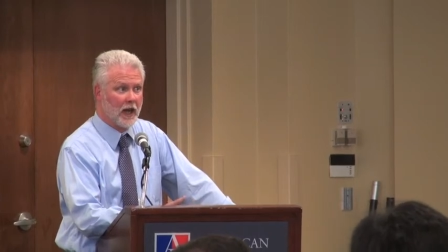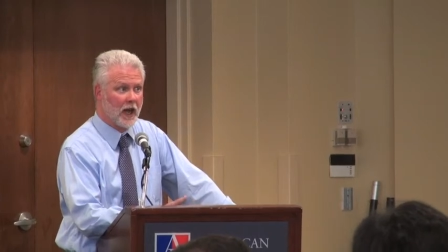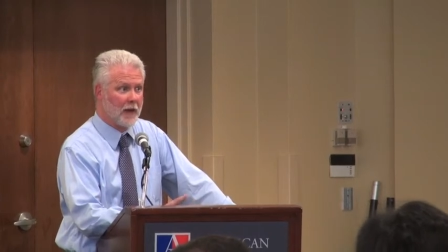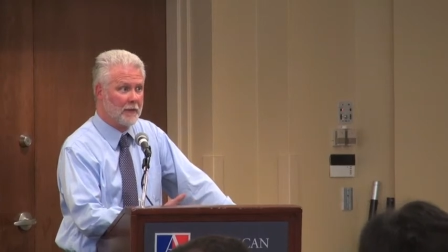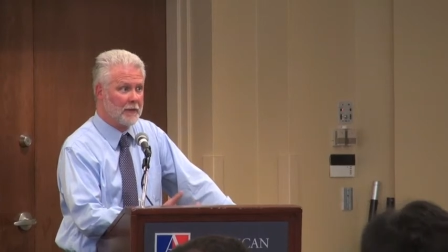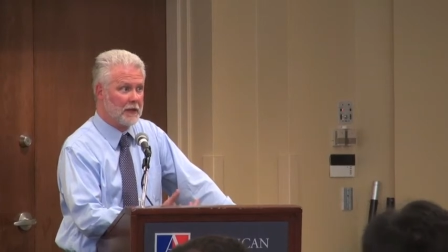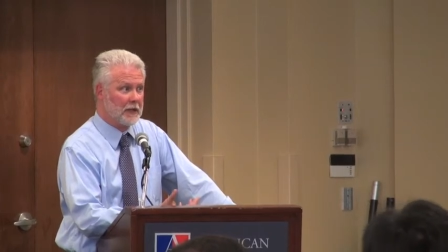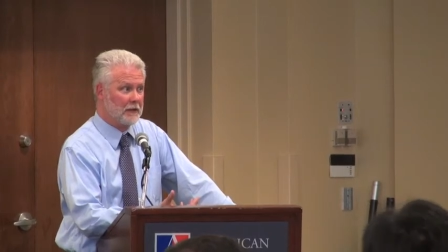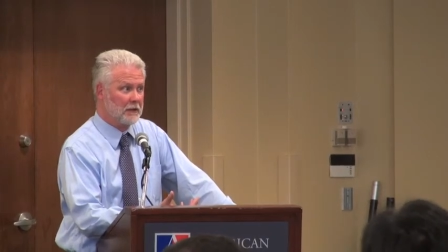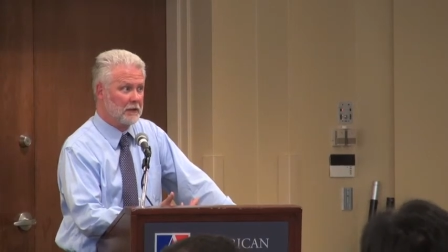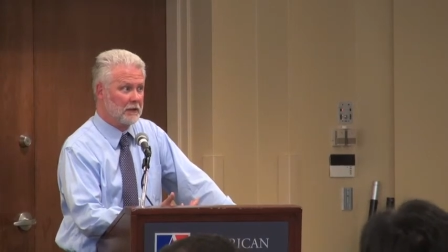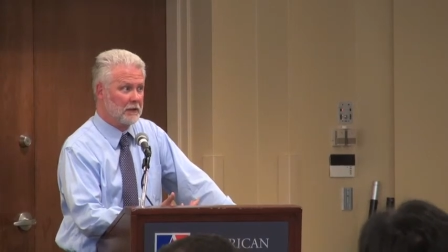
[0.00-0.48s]
I
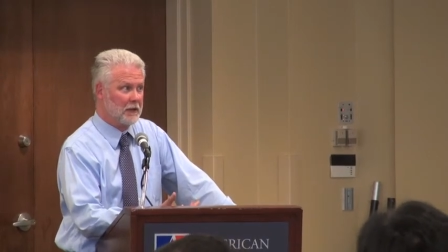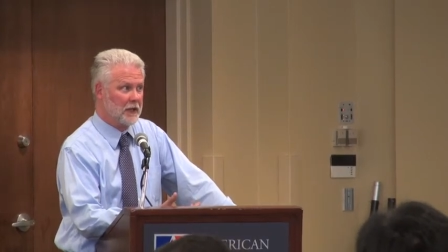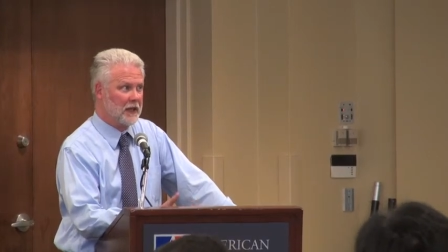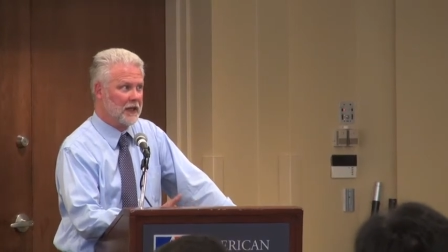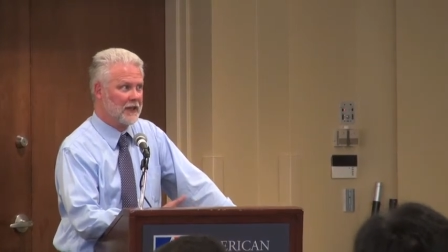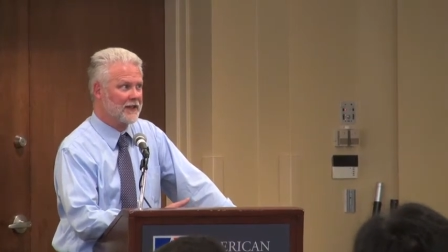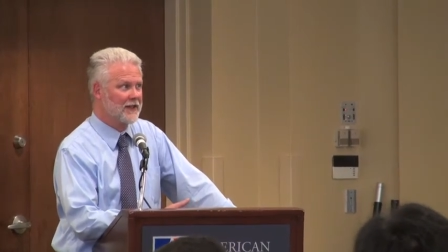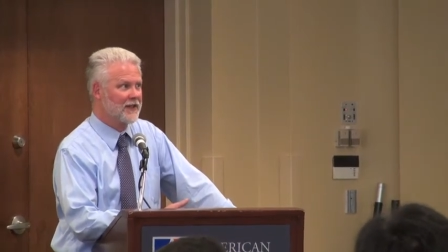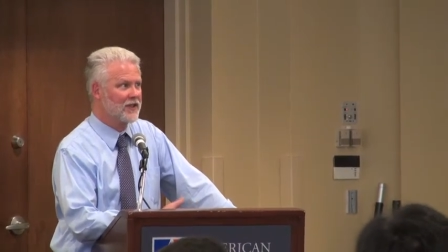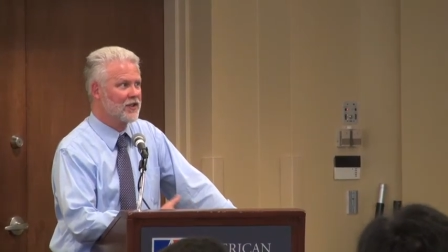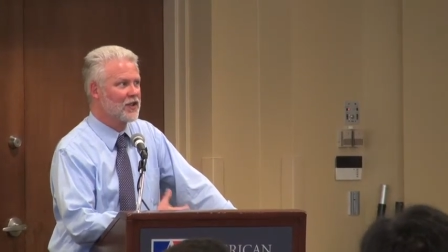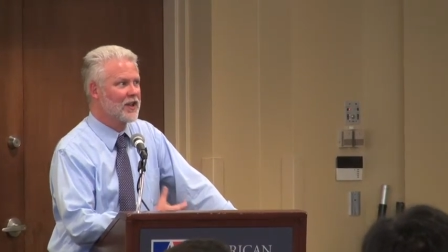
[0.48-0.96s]
mean,
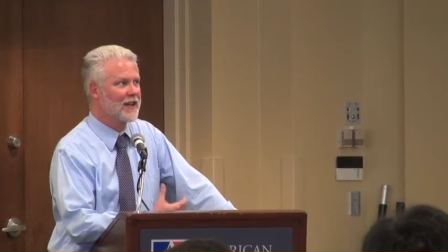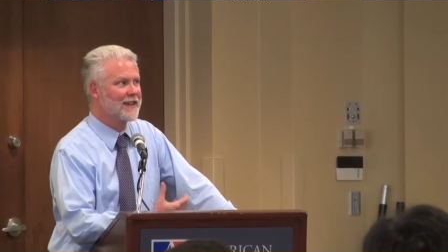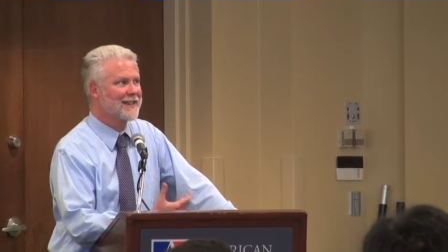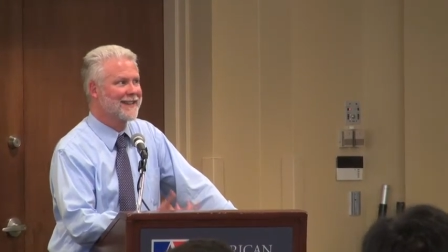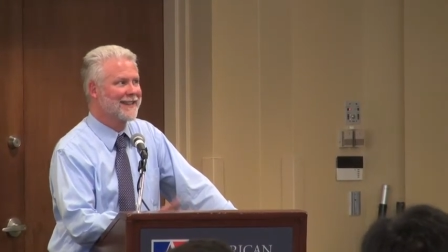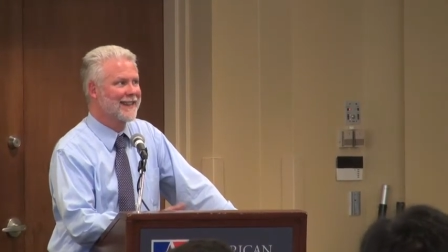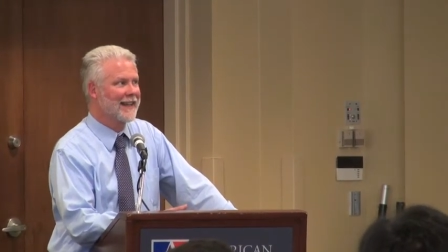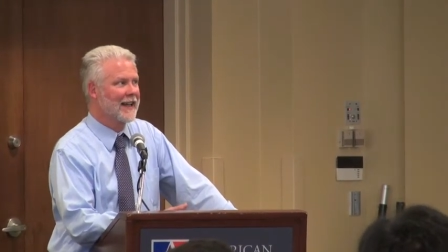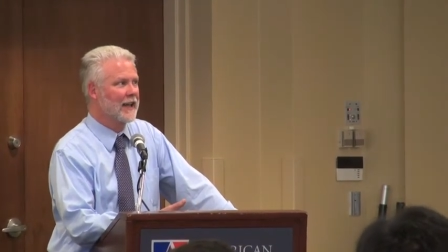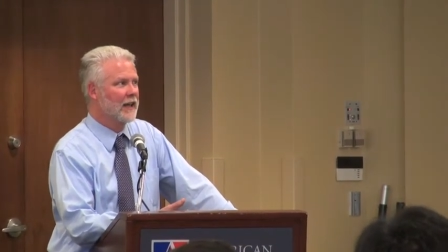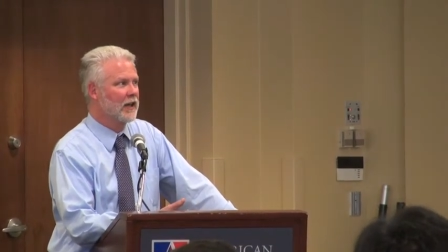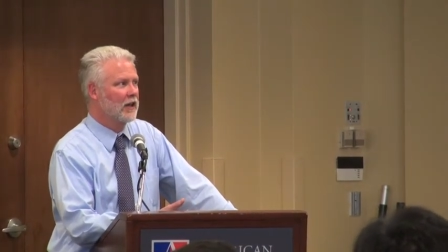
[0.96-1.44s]
it's
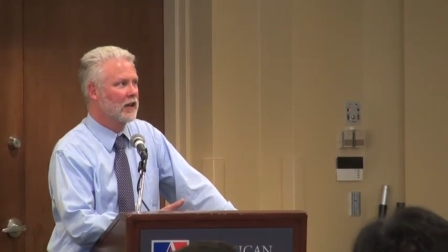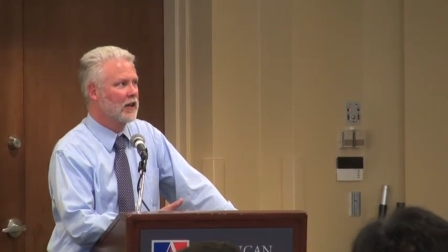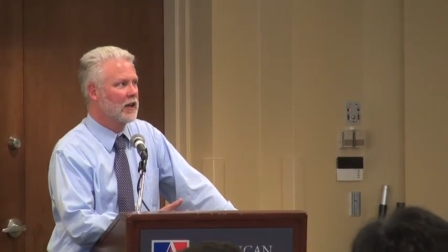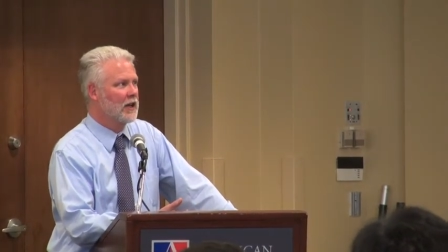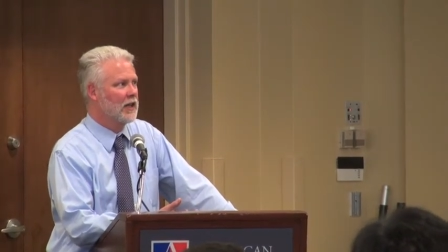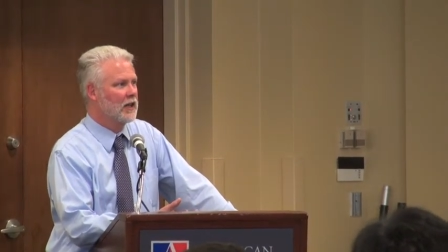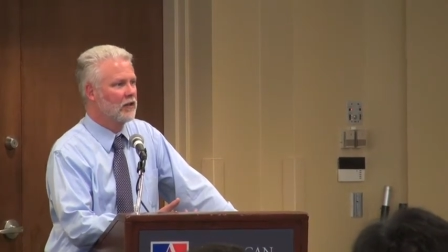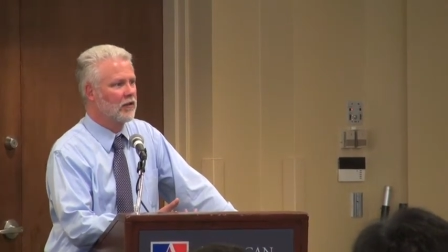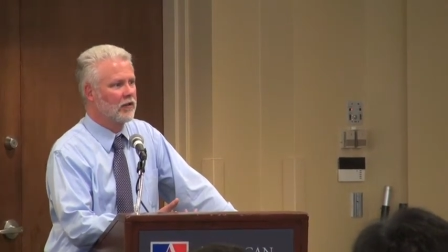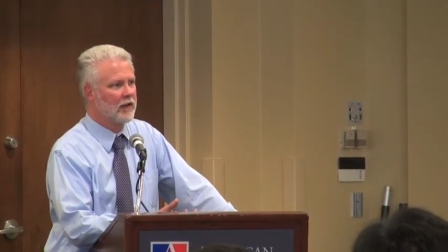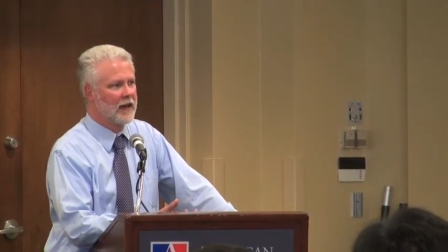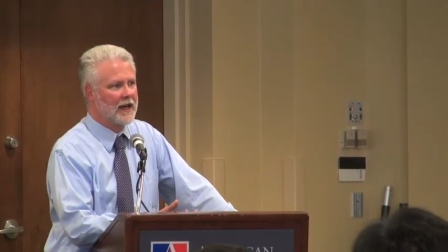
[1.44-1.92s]
just like
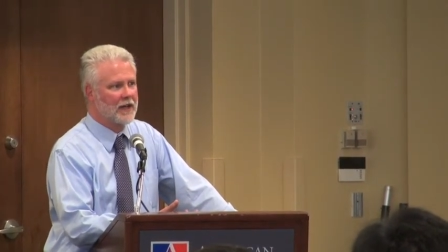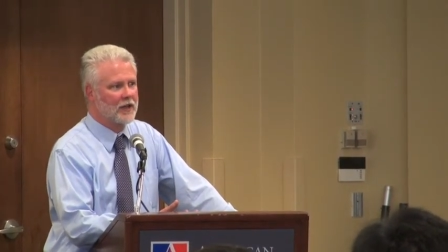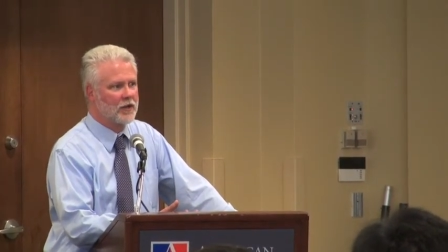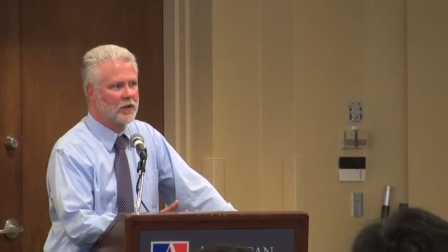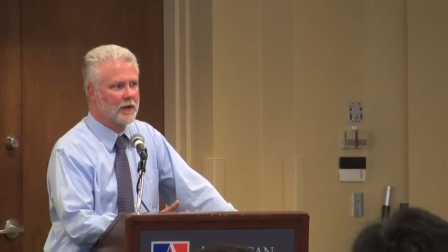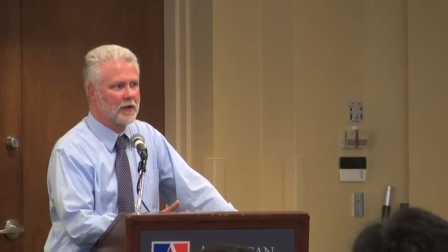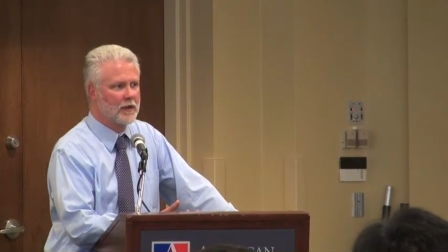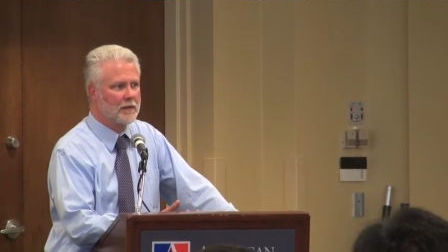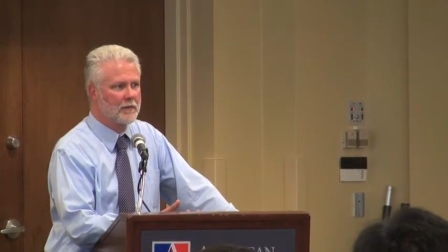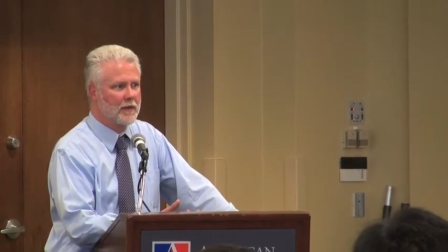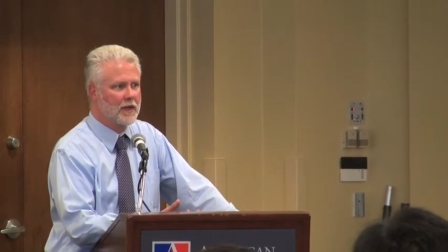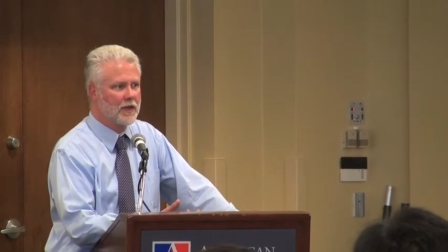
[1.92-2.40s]
in
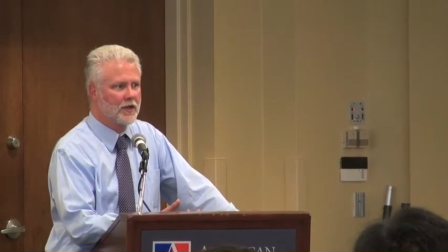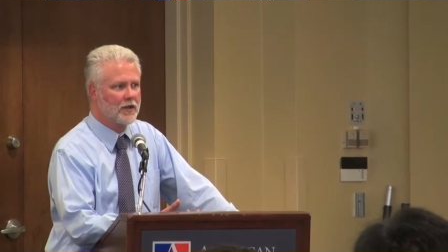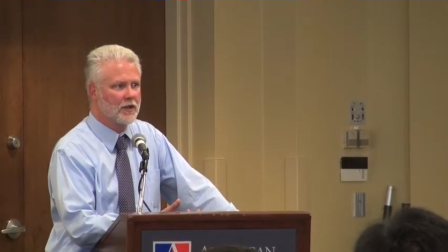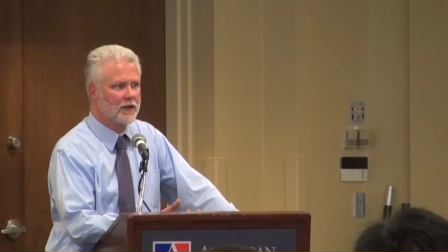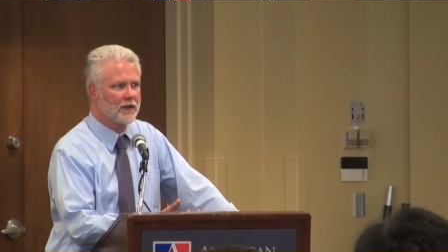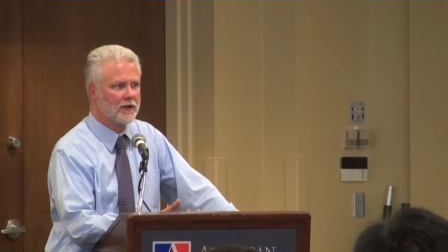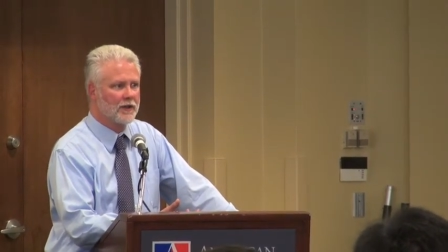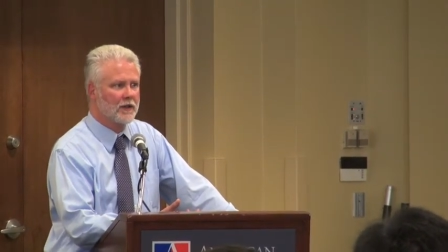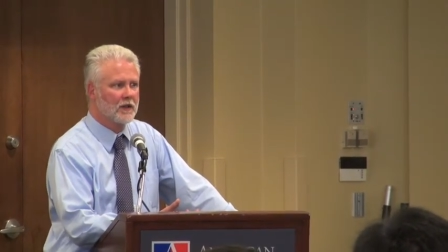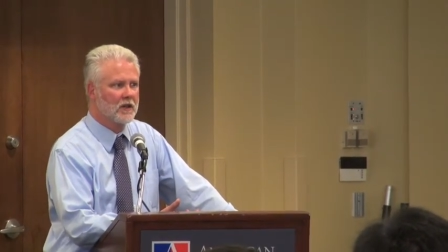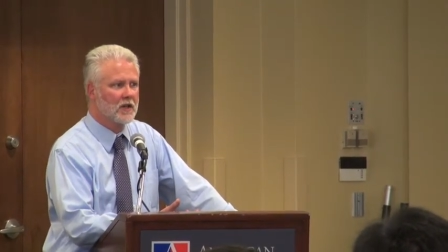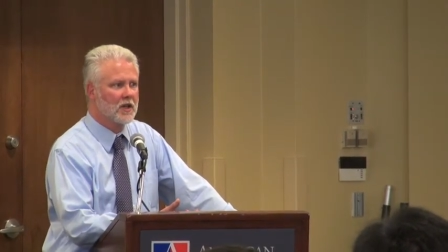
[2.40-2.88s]
graduate
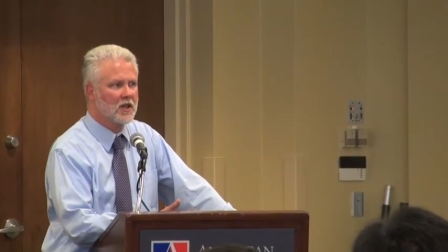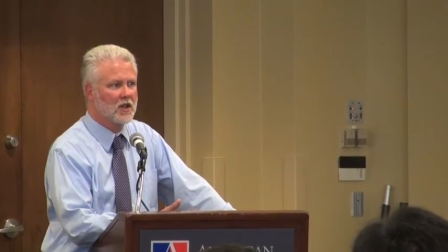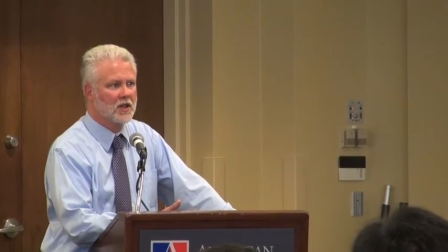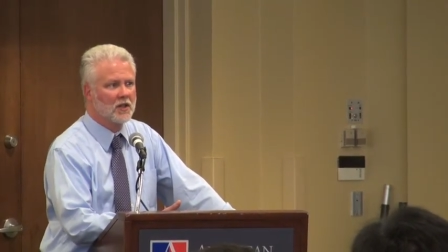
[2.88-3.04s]
admissions.